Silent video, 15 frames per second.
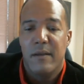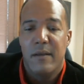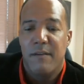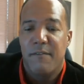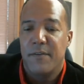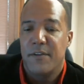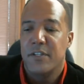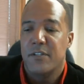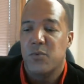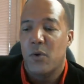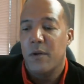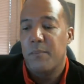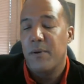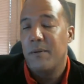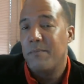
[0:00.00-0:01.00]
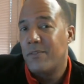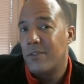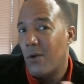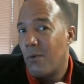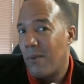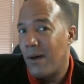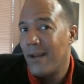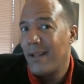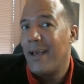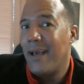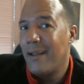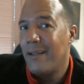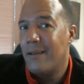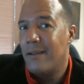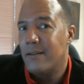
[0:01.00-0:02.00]
if you just want to put throw money
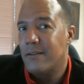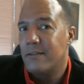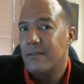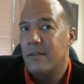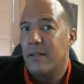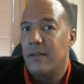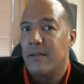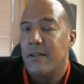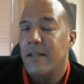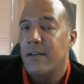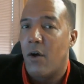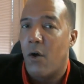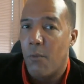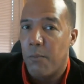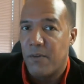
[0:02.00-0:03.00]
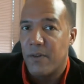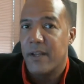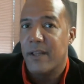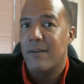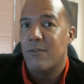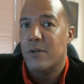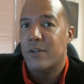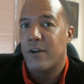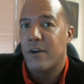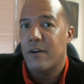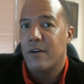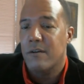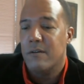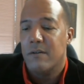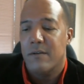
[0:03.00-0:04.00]
at it and and then hopefully get a
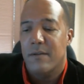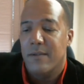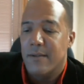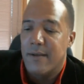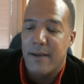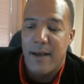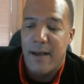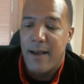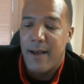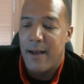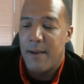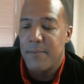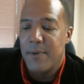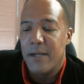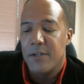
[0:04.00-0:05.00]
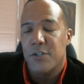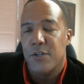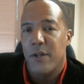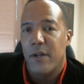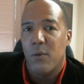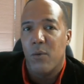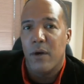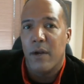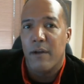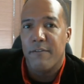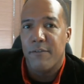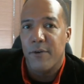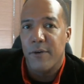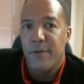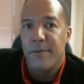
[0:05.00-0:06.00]
return, I'm not sure that'll work
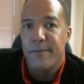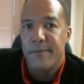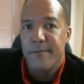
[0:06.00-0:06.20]
out for you.